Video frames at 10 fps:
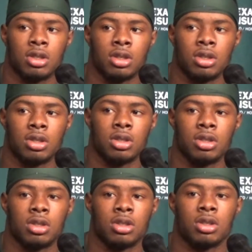
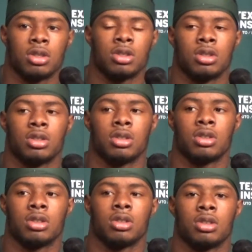
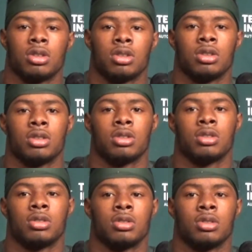
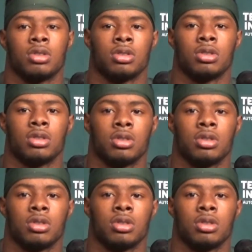(silence)